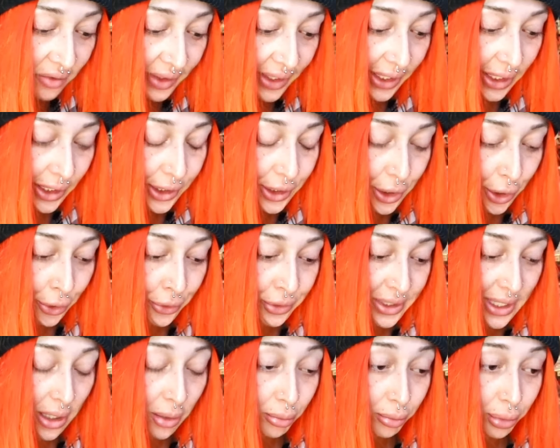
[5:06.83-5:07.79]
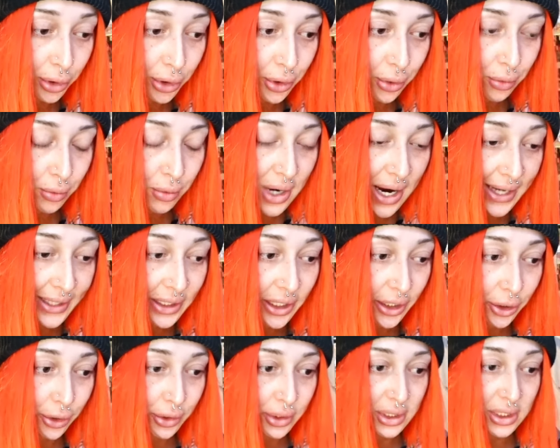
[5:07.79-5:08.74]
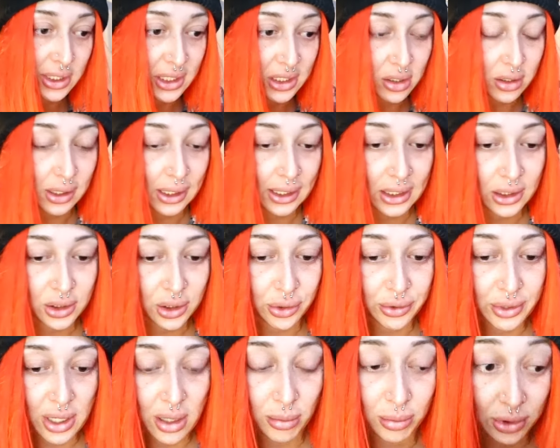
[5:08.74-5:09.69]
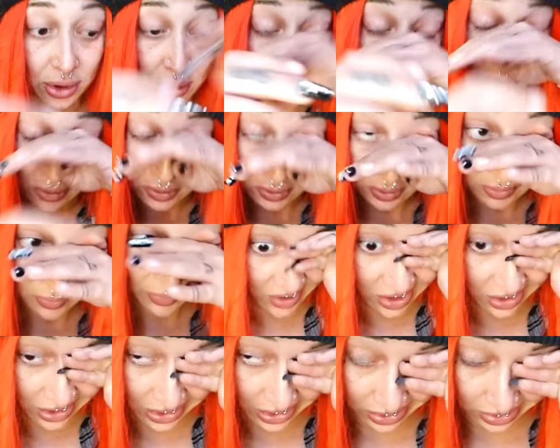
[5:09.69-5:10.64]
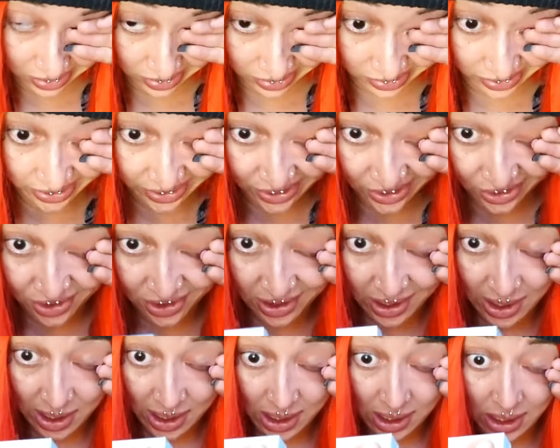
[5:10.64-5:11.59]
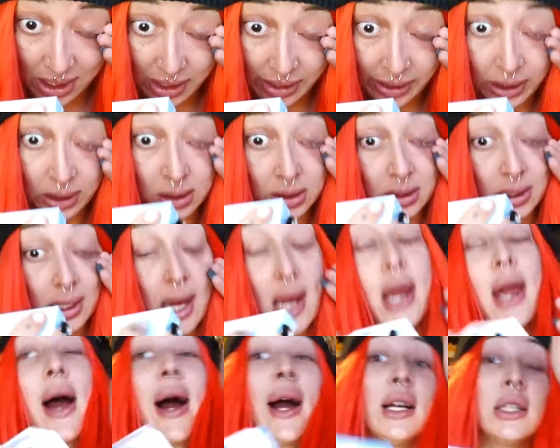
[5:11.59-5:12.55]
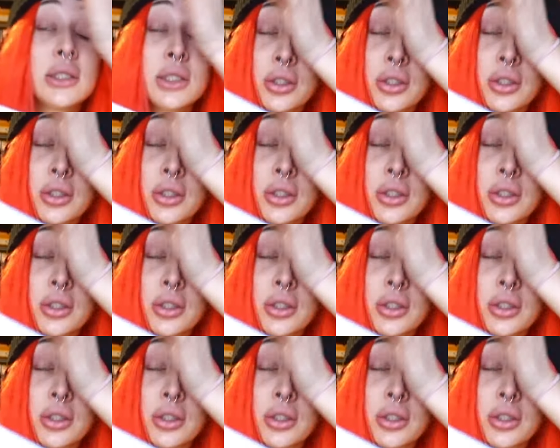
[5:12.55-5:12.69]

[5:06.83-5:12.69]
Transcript: of like a toned down blue. I thought these were like a toned down blue. Alright, let's try K-Eyes